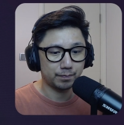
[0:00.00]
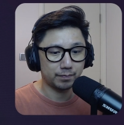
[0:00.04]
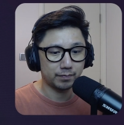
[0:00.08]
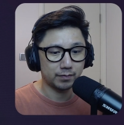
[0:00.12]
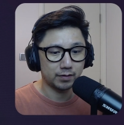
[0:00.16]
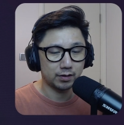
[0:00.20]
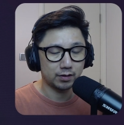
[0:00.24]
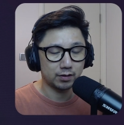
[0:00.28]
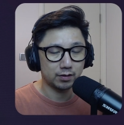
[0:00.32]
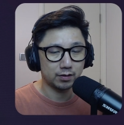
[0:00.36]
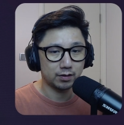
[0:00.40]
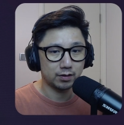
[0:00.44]

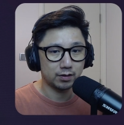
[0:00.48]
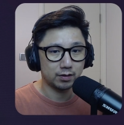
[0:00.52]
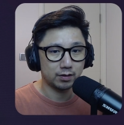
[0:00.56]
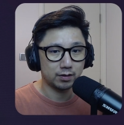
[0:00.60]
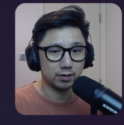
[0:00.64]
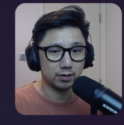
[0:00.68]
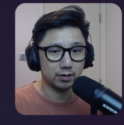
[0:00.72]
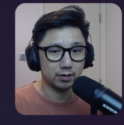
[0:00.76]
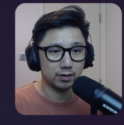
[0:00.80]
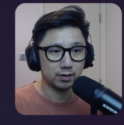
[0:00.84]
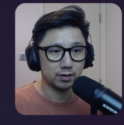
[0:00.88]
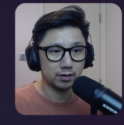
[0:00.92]

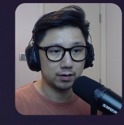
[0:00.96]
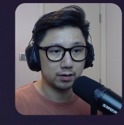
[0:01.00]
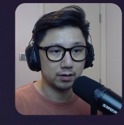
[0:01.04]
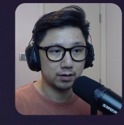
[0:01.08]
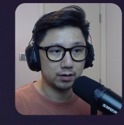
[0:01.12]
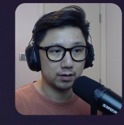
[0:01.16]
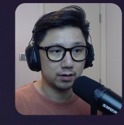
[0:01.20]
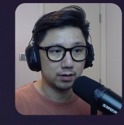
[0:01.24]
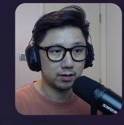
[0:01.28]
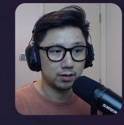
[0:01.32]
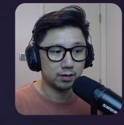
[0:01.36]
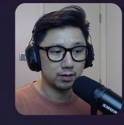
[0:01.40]

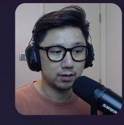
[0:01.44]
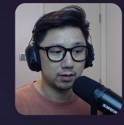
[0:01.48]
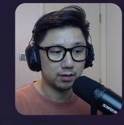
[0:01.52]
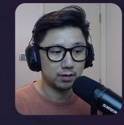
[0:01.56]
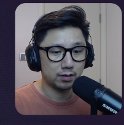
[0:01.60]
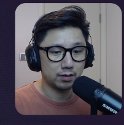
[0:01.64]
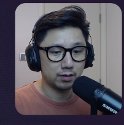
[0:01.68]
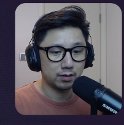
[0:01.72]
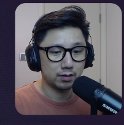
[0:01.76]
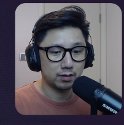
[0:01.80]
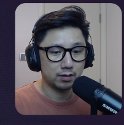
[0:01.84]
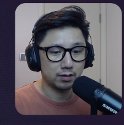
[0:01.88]

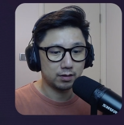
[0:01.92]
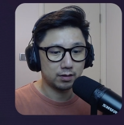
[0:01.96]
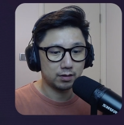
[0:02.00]
Nothing is said.